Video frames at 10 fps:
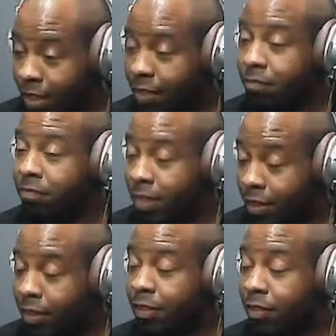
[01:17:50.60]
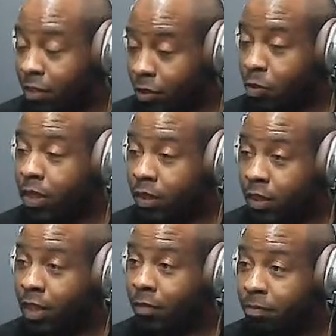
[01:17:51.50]
Yeah, he's going to quit his
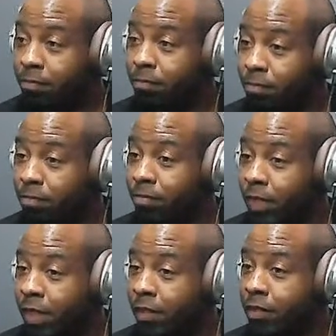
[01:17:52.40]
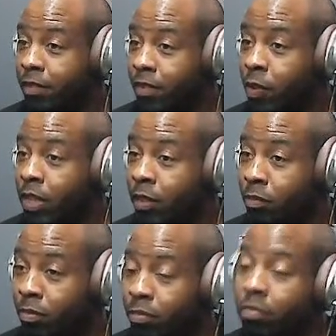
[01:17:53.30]
job. Yeah, so he can,